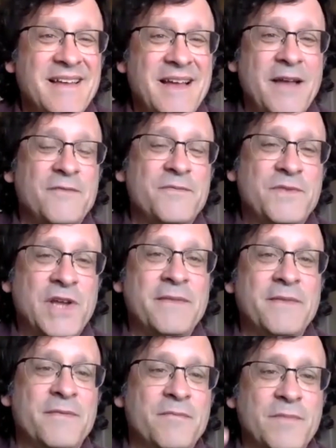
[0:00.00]
I've
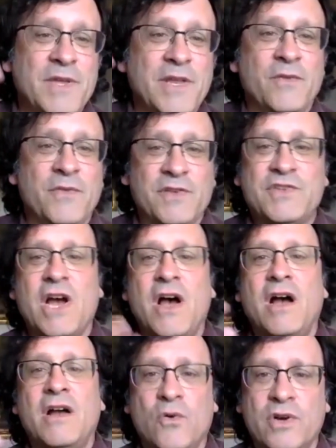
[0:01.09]
done, this
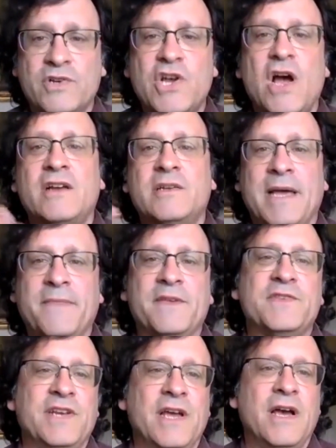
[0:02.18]
talk or talked about
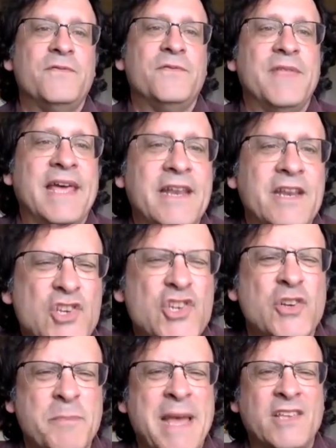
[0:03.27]
this enough that it
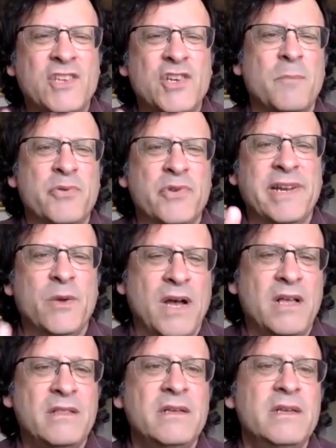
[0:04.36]
should match up pretty
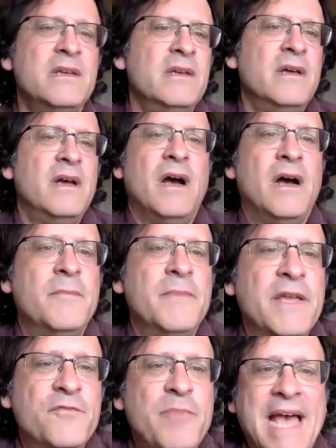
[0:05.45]
well.
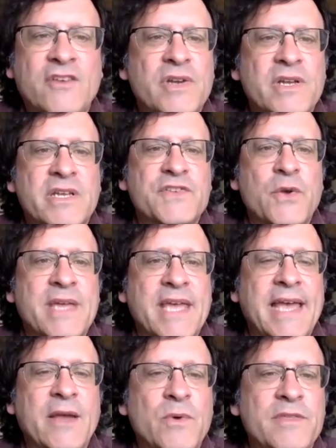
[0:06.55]
If Patrick is
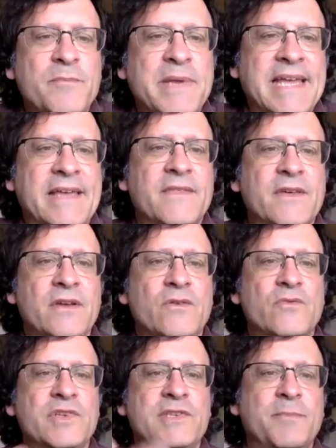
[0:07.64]
okay with being the
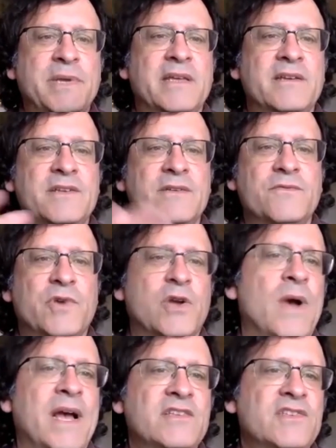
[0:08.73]
recipient of
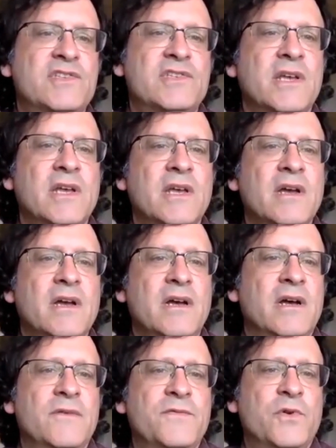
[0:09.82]
requests
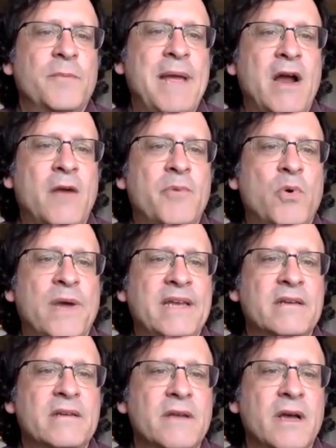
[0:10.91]
for a PowerPoint
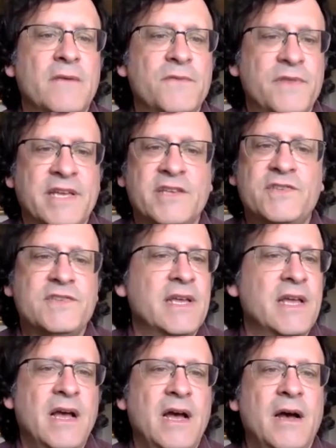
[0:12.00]
for this,
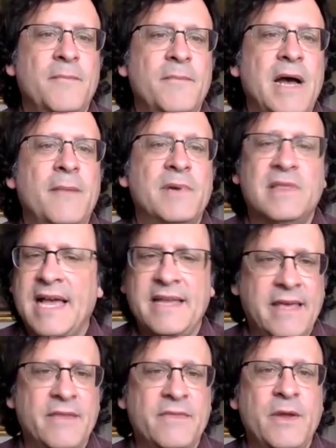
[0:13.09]
I'm glad.
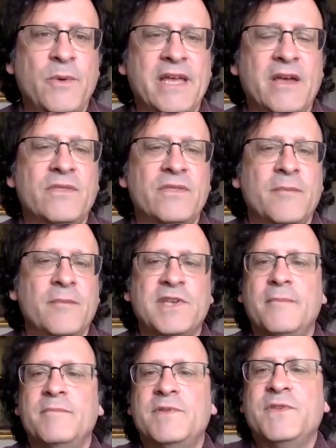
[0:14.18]
Yeah, there we go. Thumbs
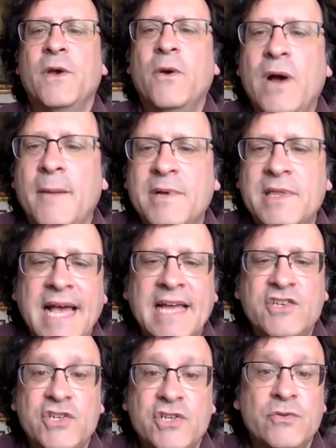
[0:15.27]
up. So I'm
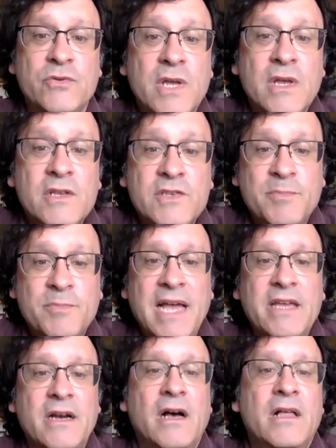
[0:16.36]
glad to supply
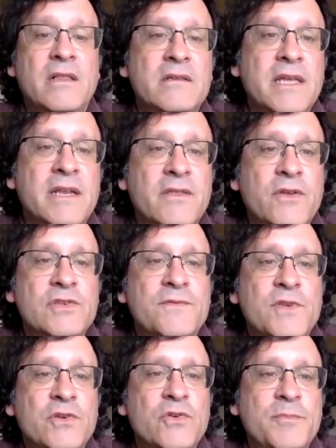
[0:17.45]
y'all, those of
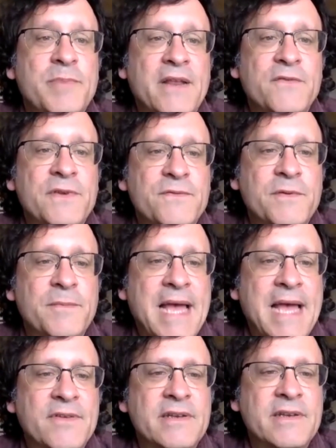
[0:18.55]
you who would benefit from
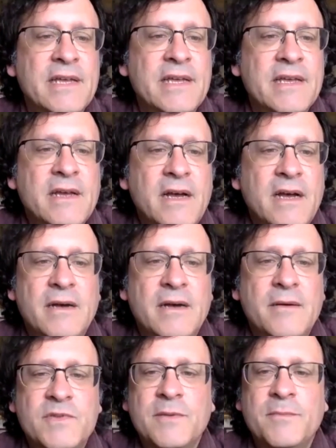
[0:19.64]
having
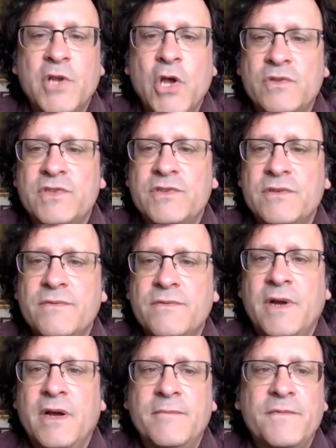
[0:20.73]
some notes
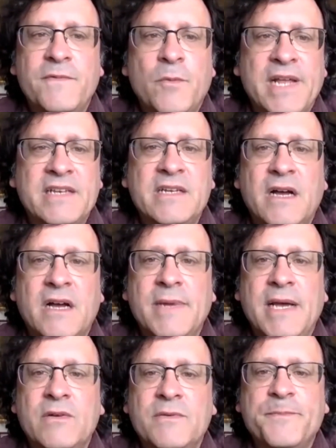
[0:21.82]
from what I talked
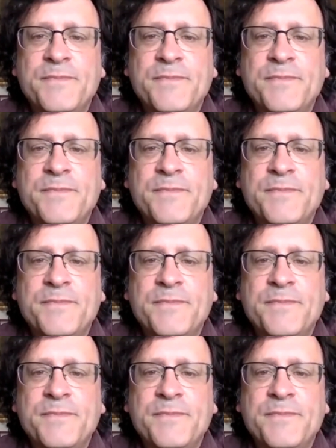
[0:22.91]
about.